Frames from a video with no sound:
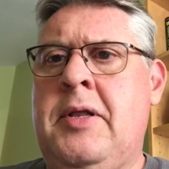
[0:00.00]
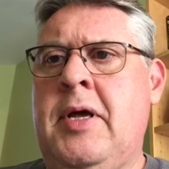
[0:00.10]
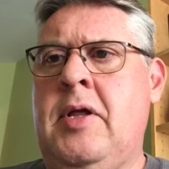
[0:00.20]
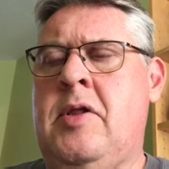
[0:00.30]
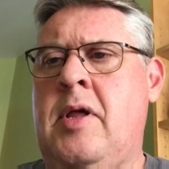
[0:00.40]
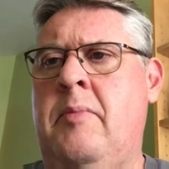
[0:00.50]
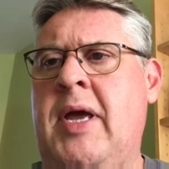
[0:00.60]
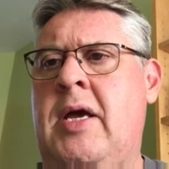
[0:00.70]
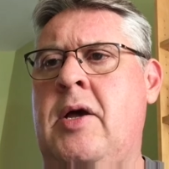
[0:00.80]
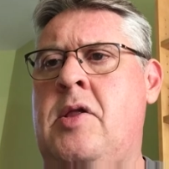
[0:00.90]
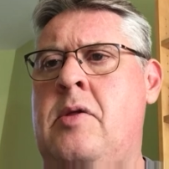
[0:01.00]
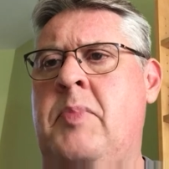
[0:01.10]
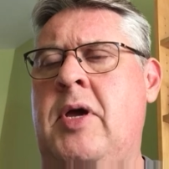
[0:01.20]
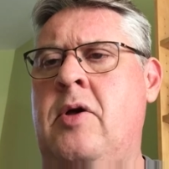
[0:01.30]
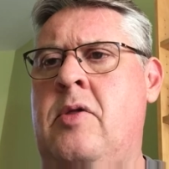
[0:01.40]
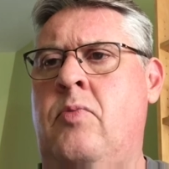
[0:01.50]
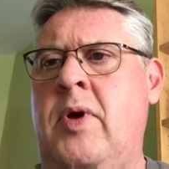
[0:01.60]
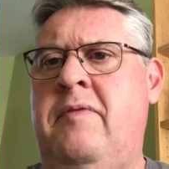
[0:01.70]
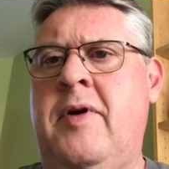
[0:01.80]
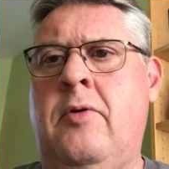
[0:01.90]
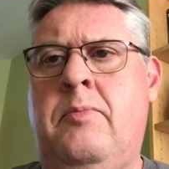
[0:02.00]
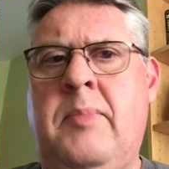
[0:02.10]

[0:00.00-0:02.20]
things that make us because we feel